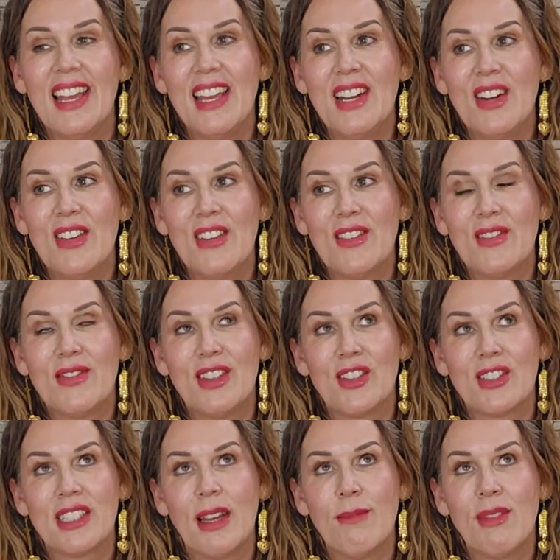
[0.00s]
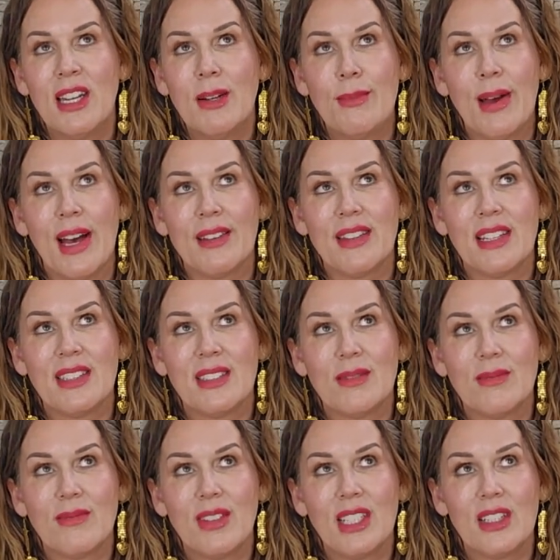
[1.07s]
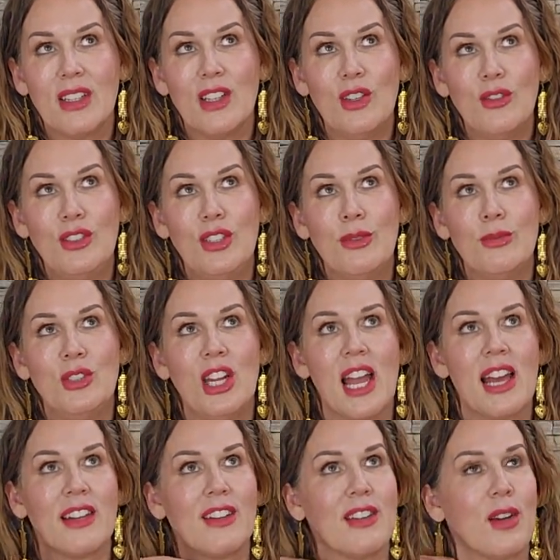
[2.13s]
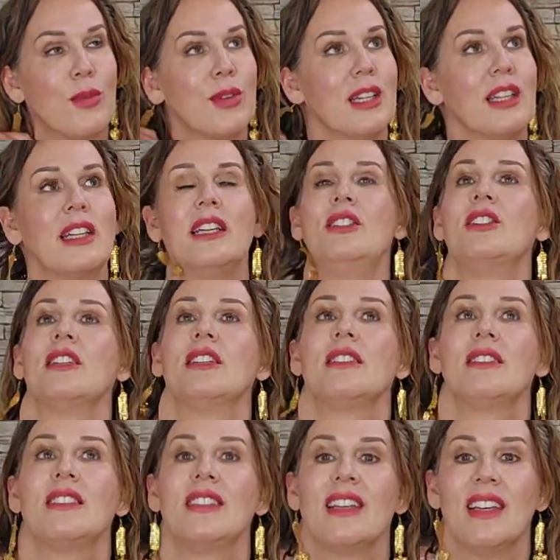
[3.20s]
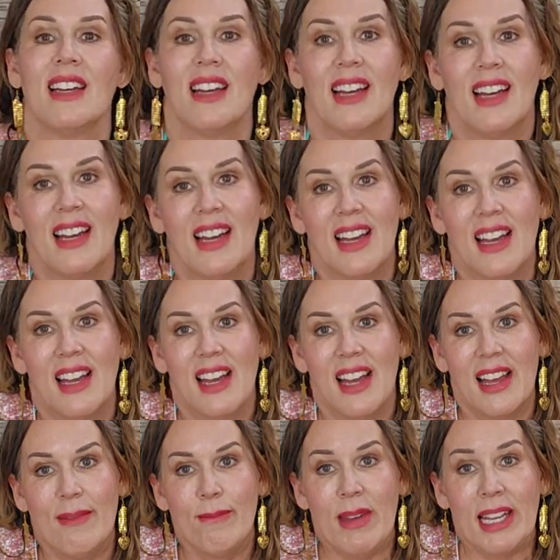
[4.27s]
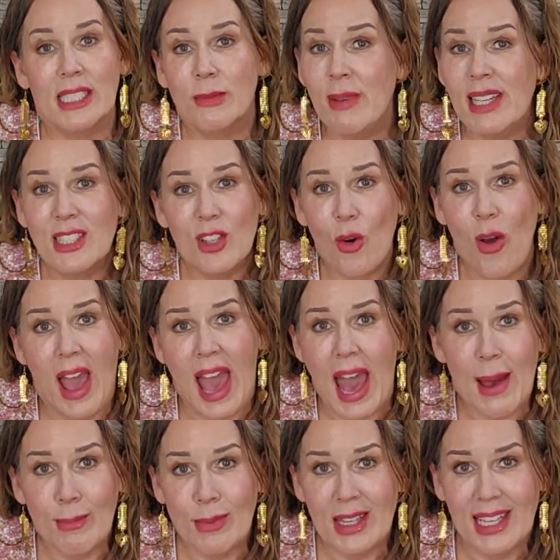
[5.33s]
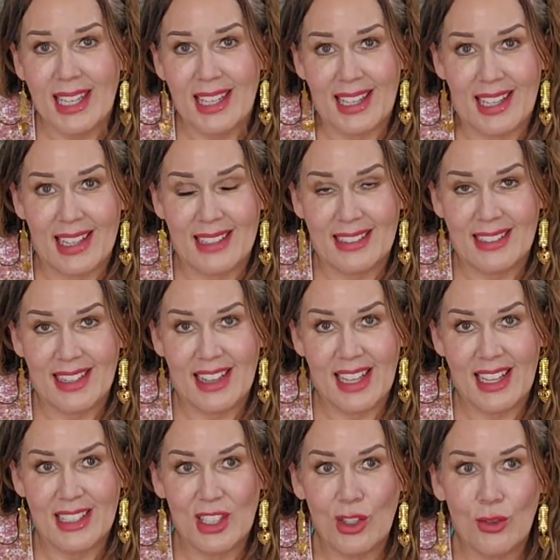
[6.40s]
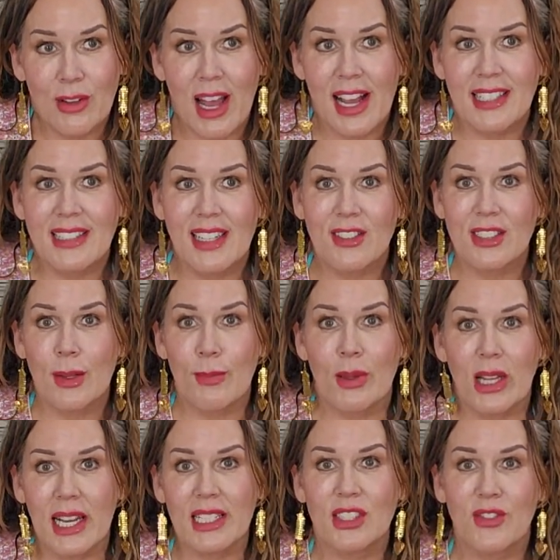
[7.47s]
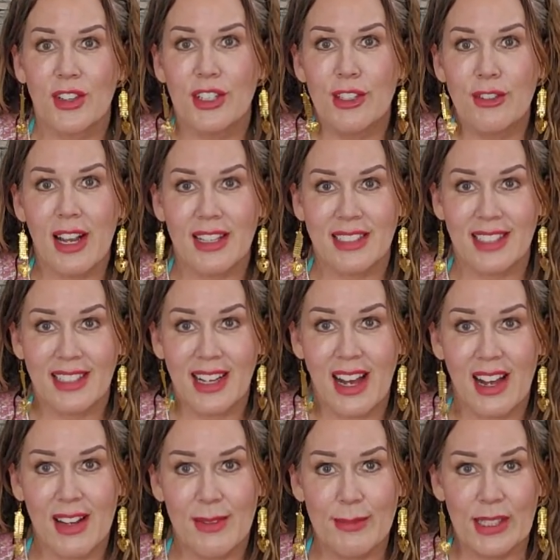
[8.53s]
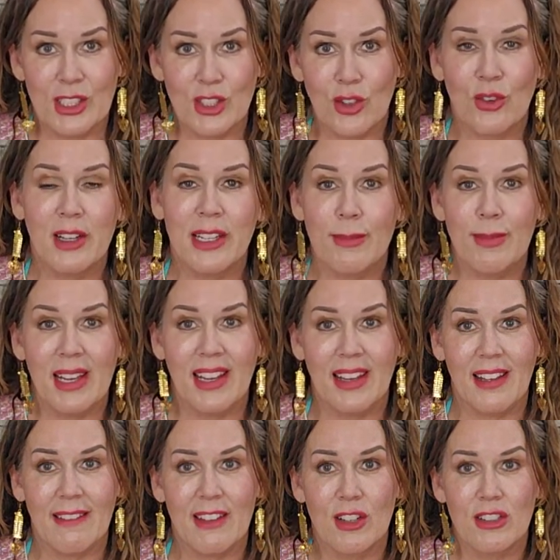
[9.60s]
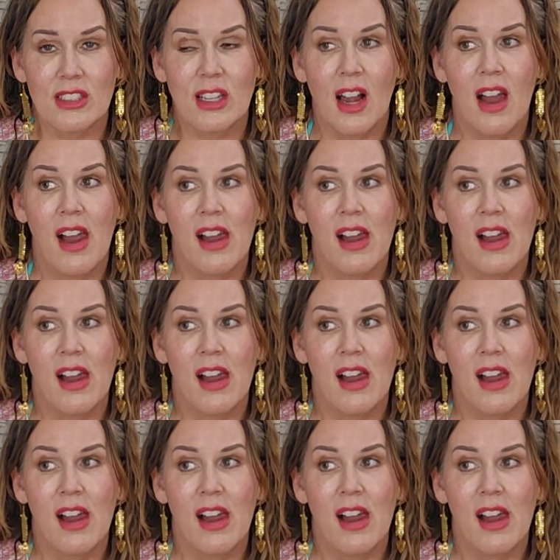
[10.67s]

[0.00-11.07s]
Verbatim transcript: you know, there's something about this, this YouTube channel that really just makes me so happy that you guys, there's a place for you guys to come and join me. There's,